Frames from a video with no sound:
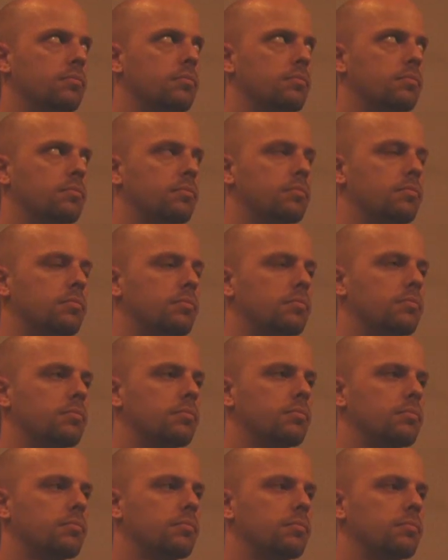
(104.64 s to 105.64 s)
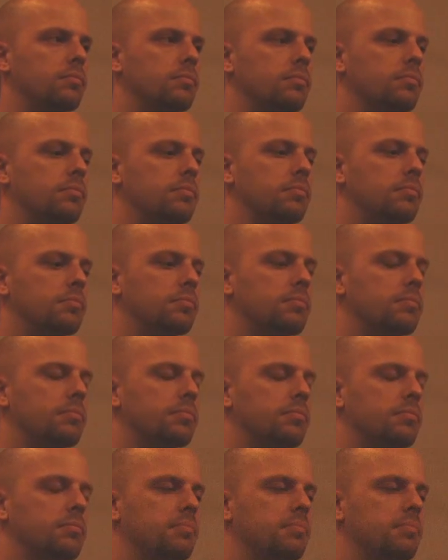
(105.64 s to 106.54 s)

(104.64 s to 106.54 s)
[no speech]